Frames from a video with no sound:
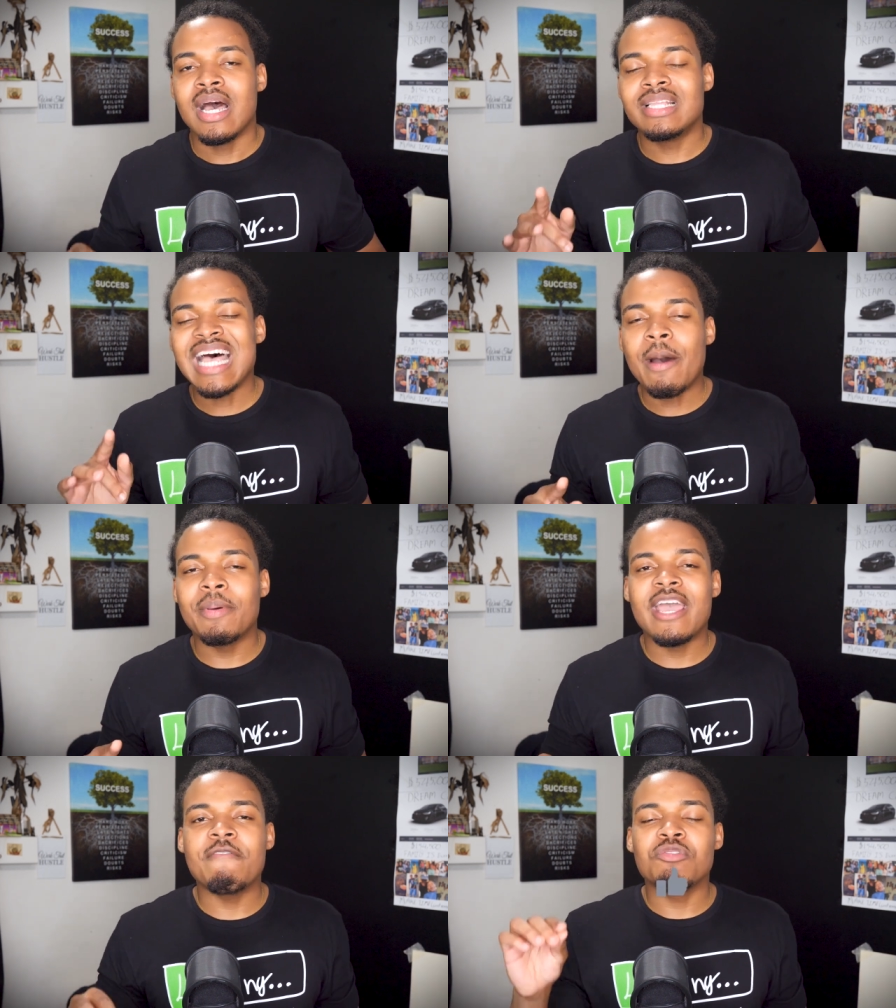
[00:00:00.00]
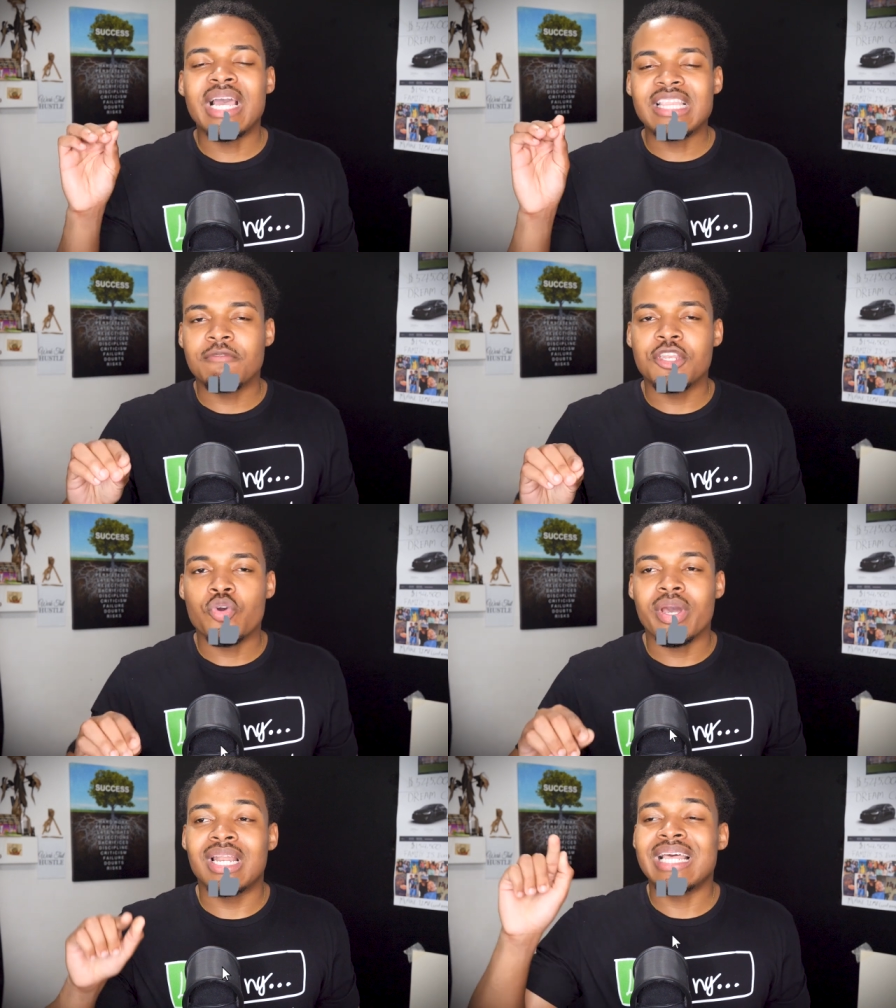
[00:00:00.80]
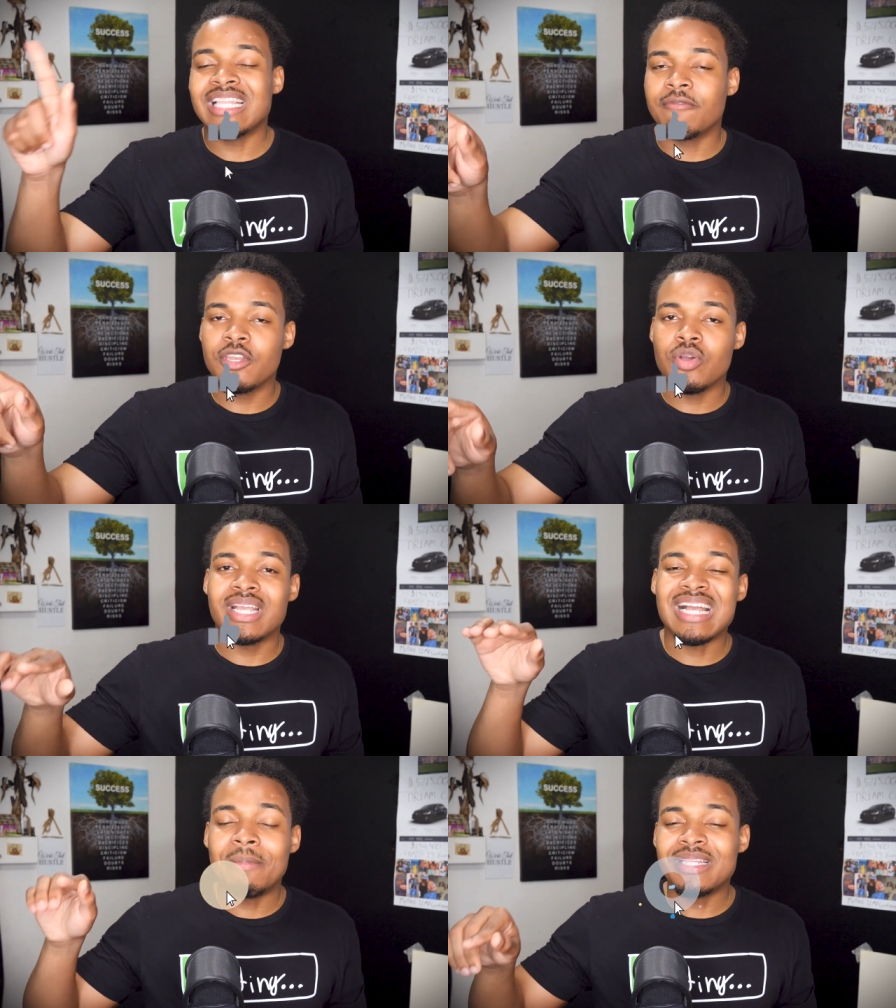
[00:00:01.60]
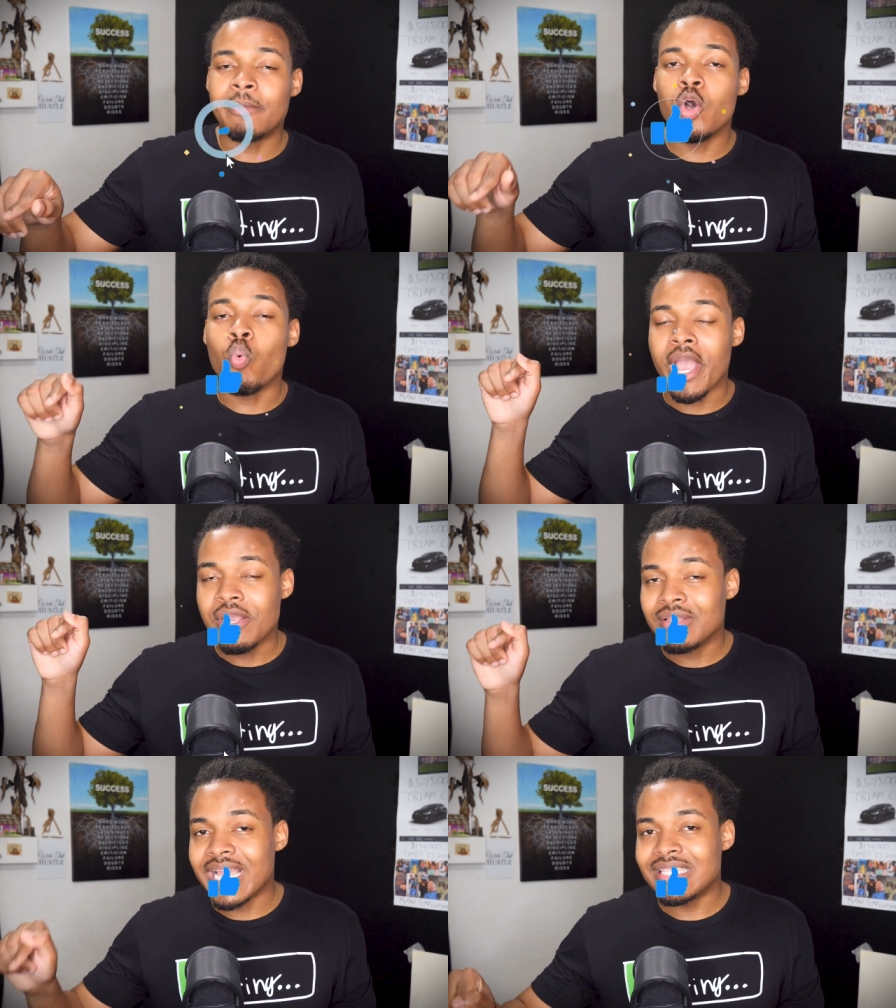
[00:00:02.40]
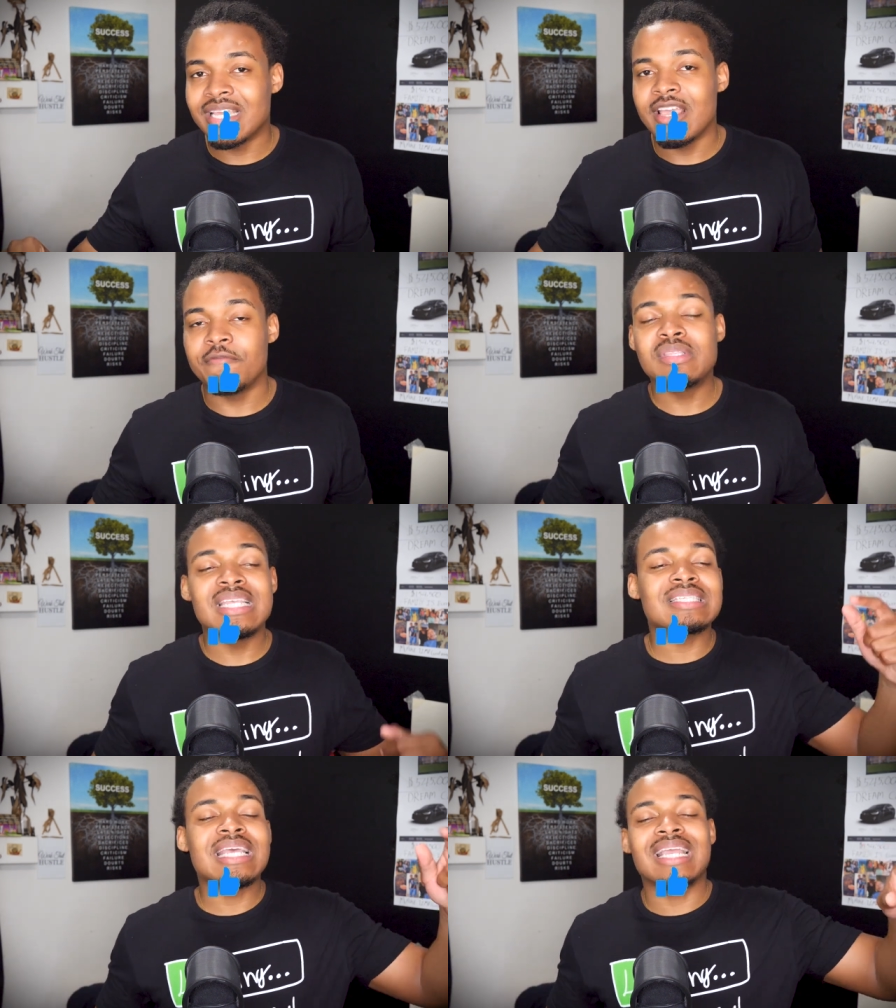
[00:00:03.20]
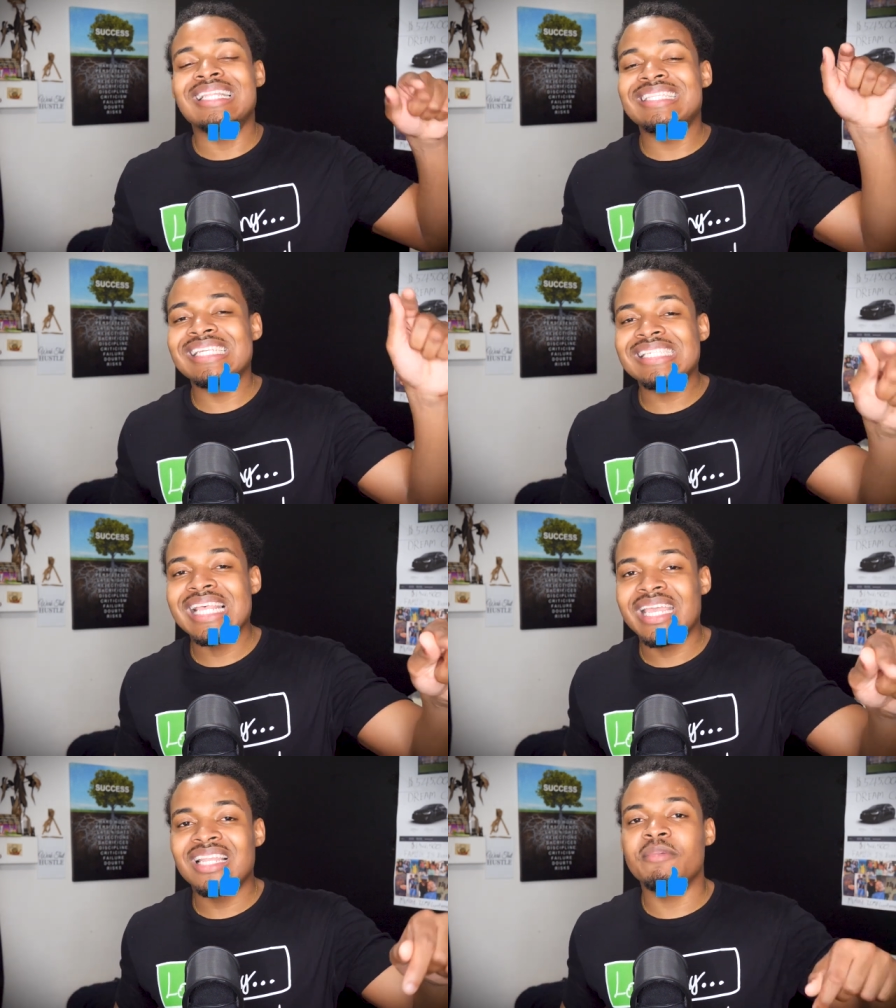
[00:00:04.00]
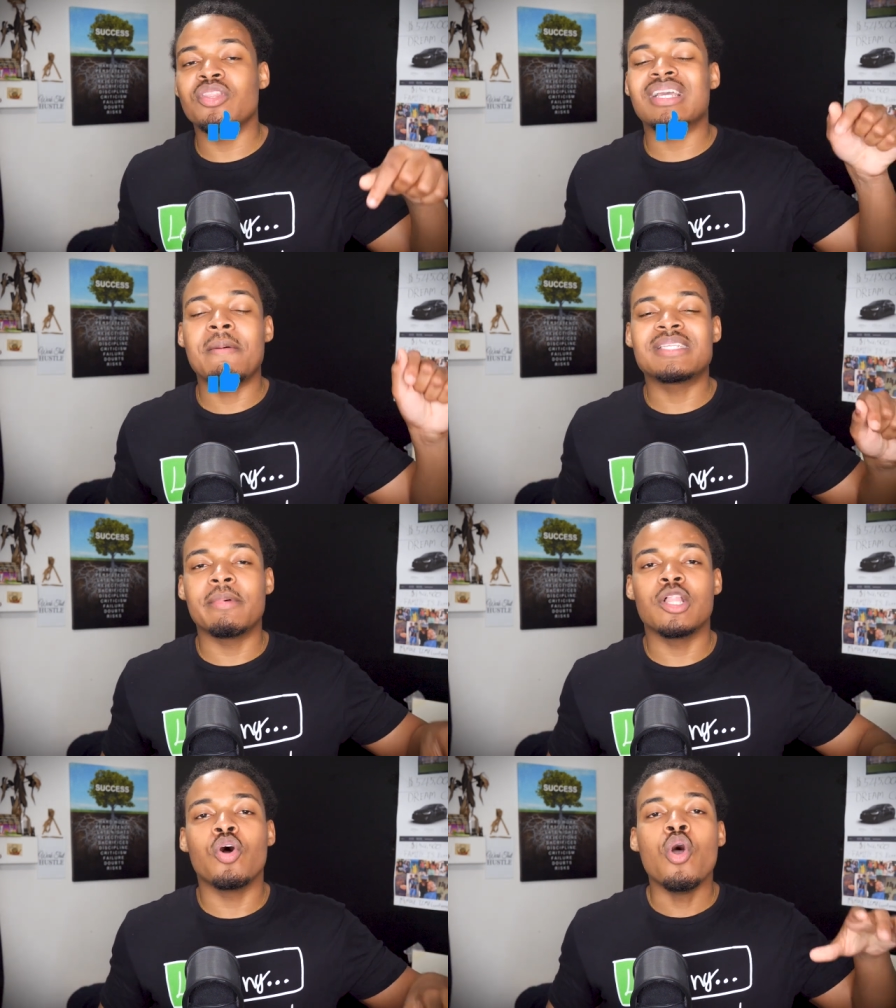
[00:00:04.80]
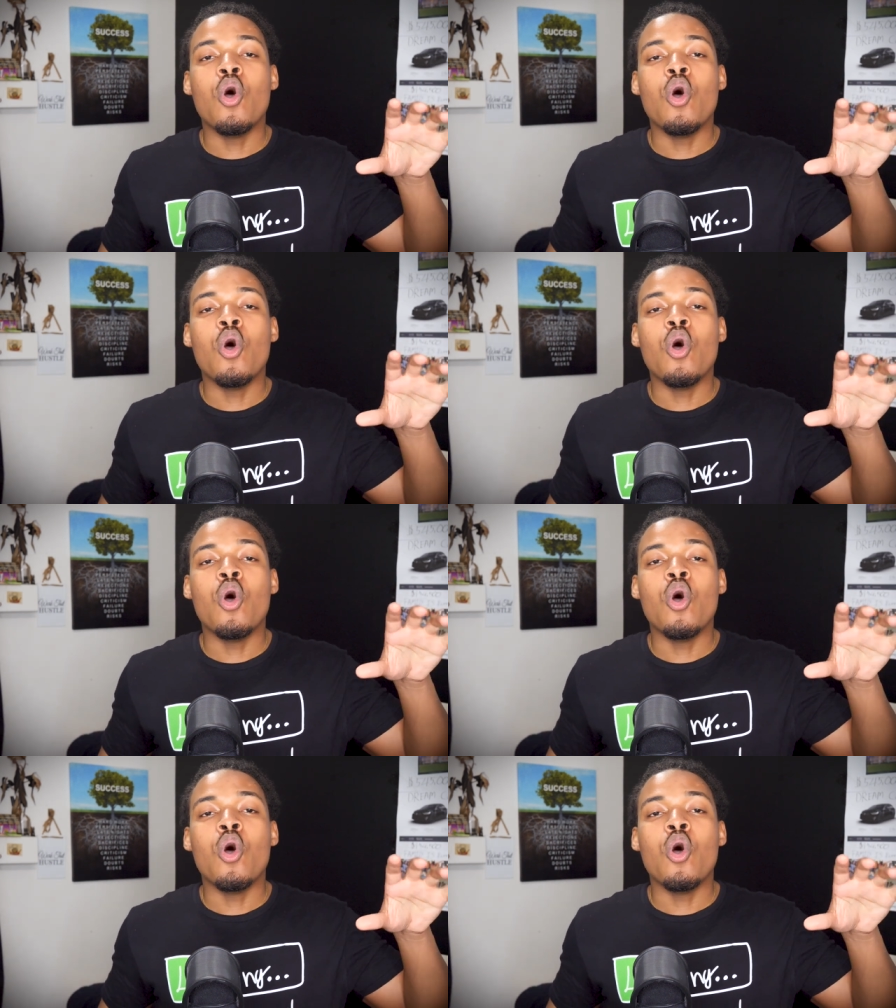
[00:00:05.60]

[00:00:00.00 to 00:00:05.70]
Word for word: On top of that, if you liked the video, go ahead and like the video and comment down below why you liked it. If you dislike it, dislike it, and let me know in the comments down below